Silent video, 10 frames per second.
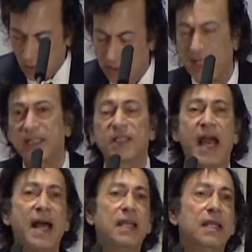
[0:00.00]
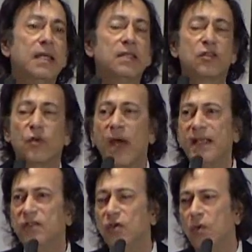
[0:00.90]
Liszt had his
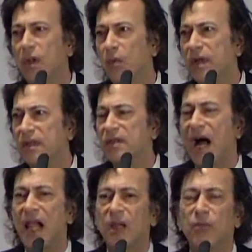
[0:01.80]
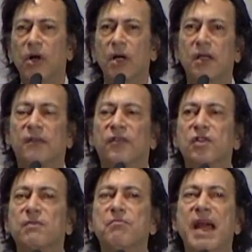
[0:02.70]
great duel with Thalberg, the
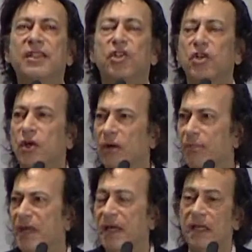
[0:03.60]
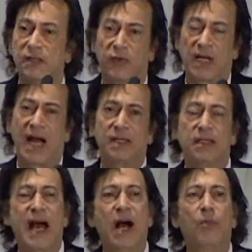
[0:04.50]
first major European. He's forgotten
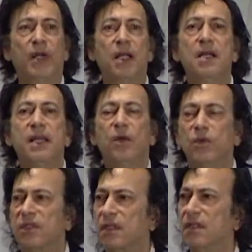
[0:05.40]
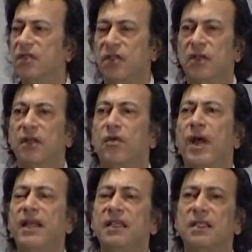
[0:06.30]
now, but he was considered the
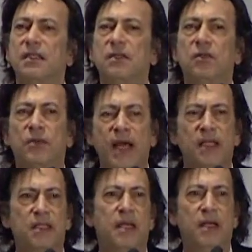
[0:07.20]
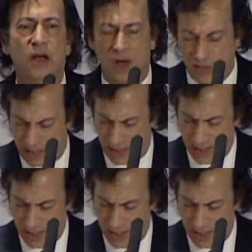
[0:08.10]
greatest thing going,